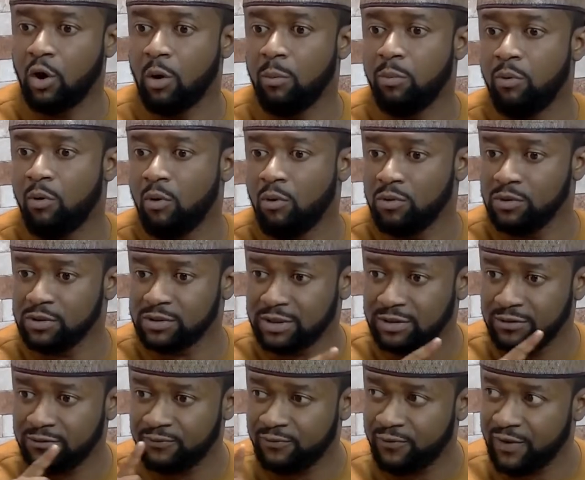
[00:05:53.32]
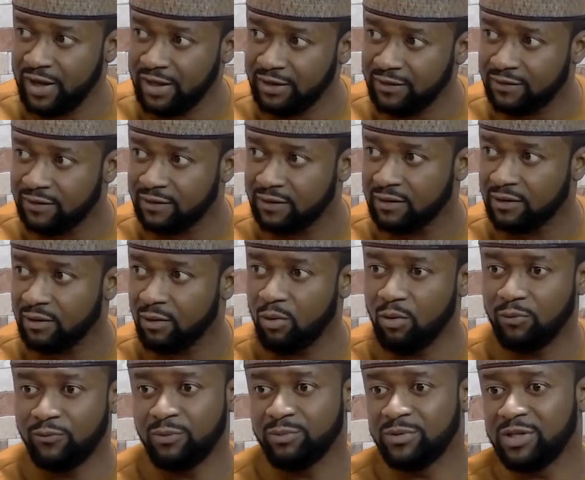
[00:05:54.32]
opposing faith
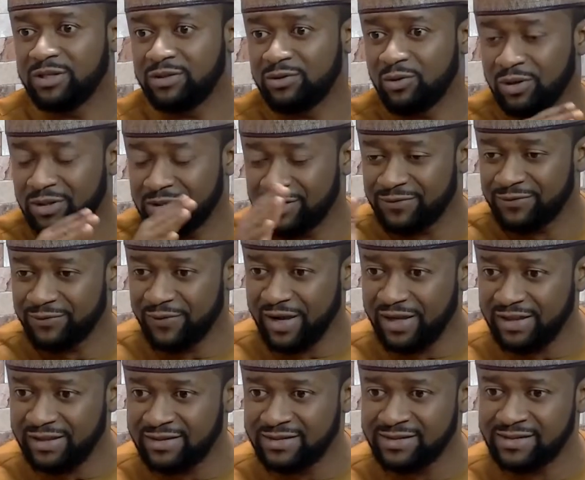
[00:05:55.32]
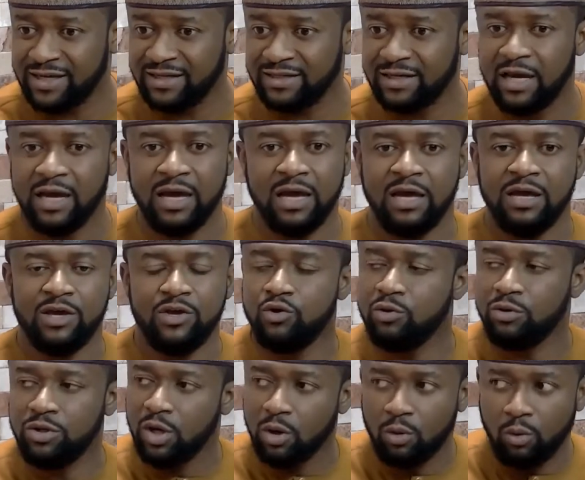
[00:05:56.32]
or from the other faith said,
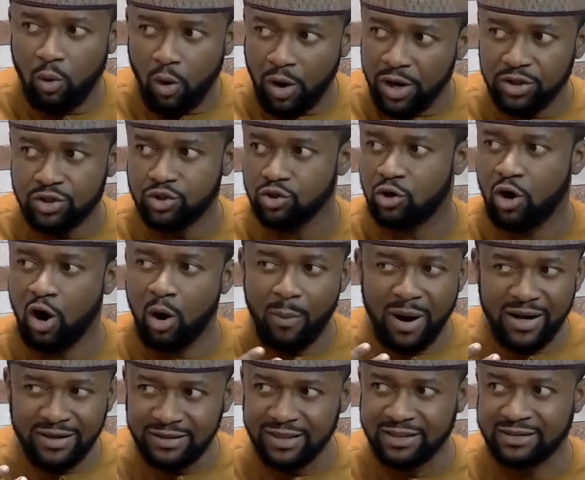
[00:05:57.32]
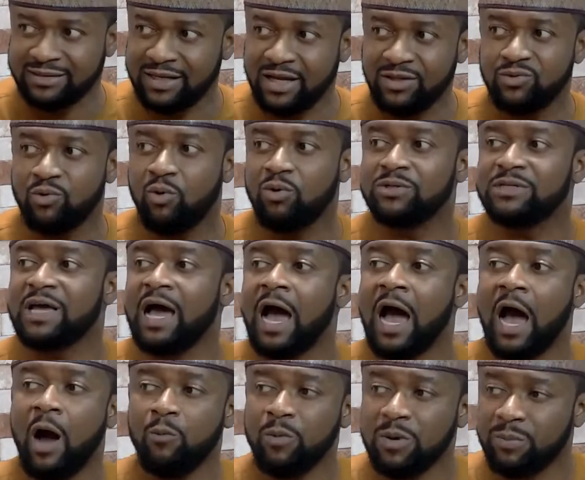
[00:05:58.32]
you're not going to come and dictate to us
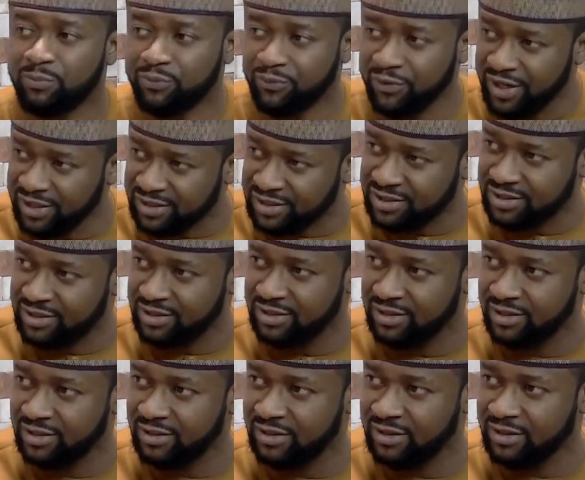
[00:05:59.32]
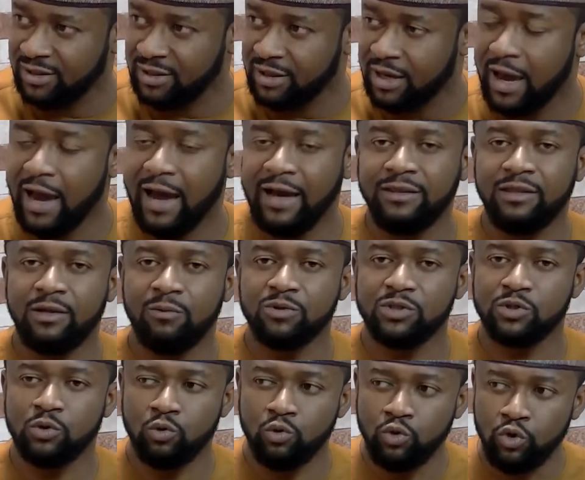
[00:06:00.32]
how we preach. And there
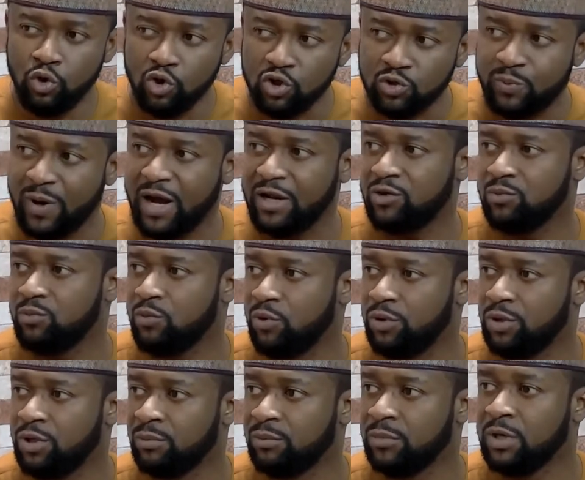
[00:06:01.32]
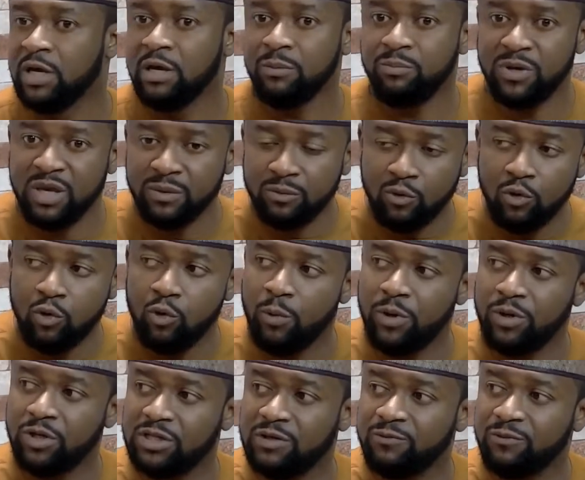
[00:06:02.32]
was huge pandemonium. People who were
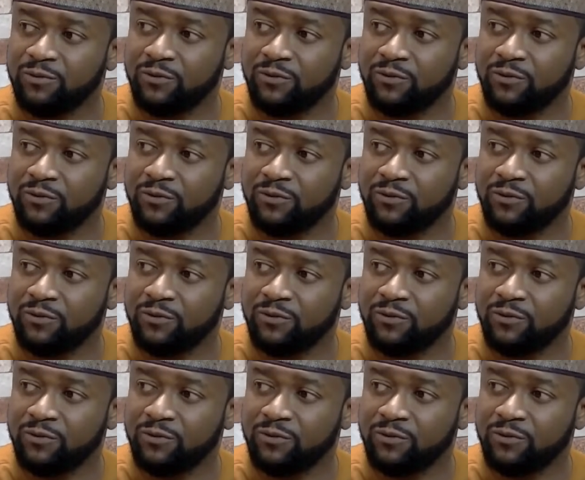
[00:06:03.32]
not even